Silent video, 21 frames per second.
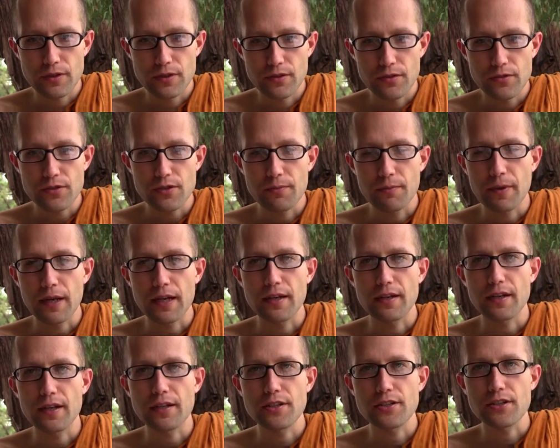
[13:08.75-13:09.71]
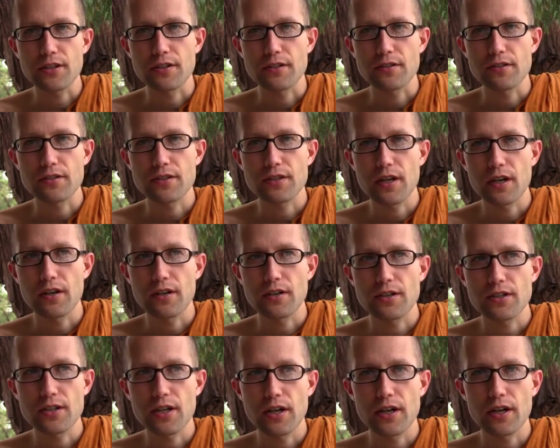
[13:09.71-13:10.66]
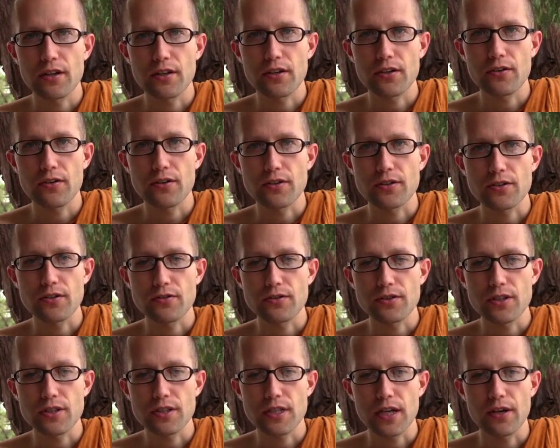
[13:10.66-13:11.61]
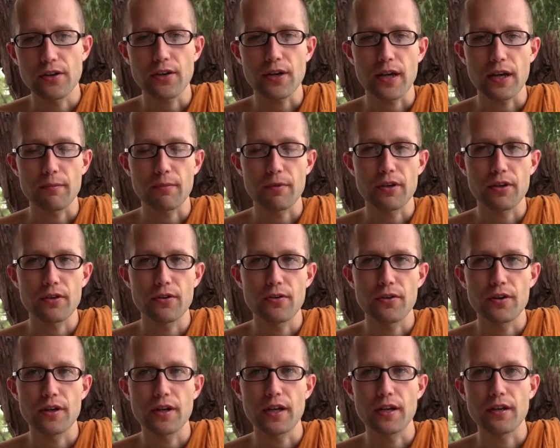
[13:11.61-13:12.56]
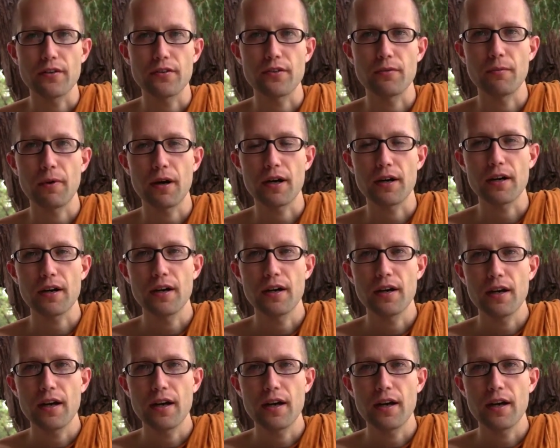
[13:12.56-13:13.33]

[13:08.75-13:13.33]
do some meditation. Start on the course. Don't just say, okay, I'm going to go ordain as a monk.